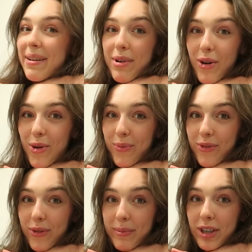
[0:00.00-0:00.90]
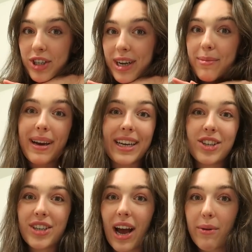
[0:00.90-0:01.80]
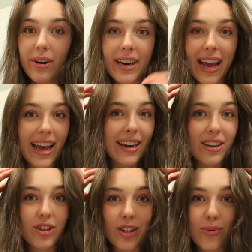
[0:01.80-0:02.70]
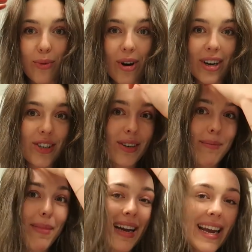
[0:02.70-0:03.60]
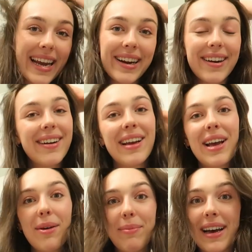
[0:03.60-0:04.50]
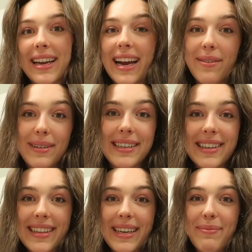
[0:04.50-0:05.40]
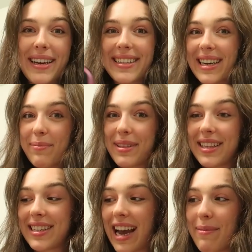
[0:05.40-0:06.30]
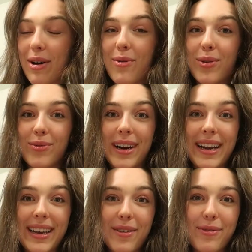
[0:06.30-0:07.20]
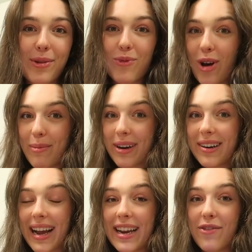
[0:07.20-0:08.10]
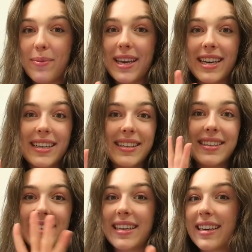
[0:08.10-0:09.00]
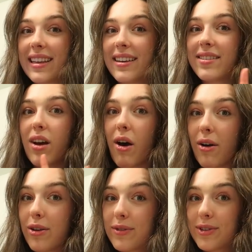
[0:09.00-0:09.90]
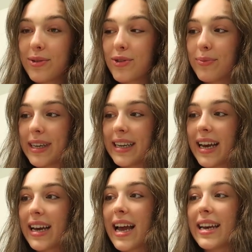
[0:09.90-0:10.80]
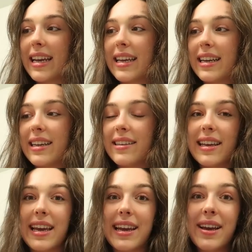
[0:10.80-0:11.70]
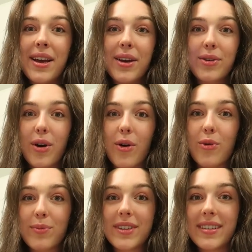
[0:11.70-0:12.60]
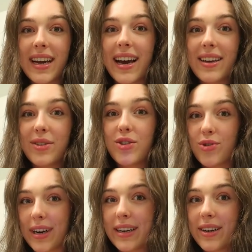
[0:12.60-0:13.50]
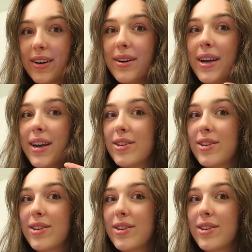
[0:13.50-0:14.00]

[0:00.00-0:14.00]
I am home from the gym. I showered and just washed my hair, but I recently picked up the Tiiu ring from Walmart. I have been seeing this all over social media, and it is a comb style straightener.